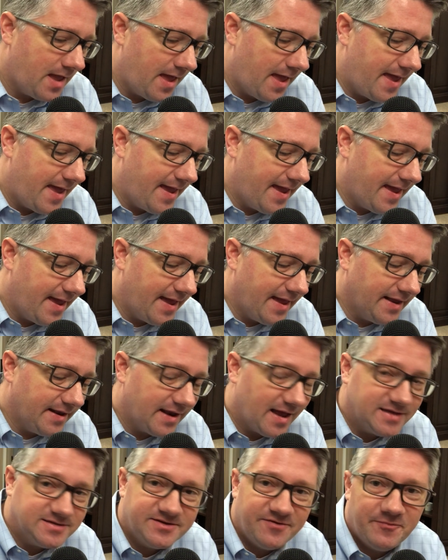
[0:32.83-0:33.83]
And
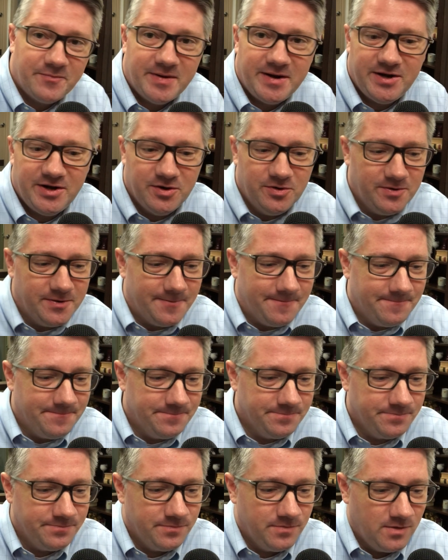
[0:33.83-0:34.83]
how's everybody doing?
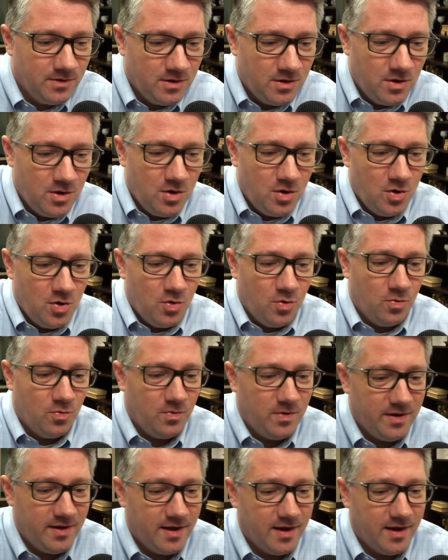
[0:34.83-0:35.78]
We've